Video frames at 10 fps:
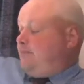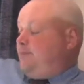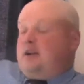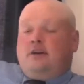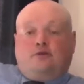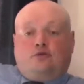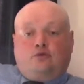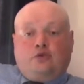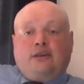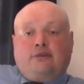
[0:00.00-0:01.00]
You could
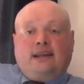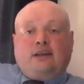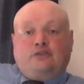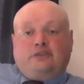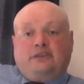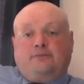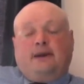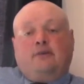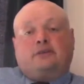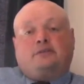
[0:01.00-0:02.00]
generate electricity to
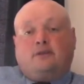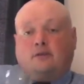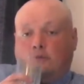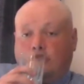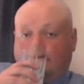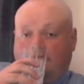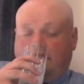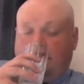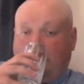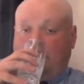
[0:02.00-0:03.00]
power the entire world.
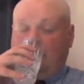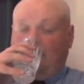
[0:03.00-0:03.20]
Wow.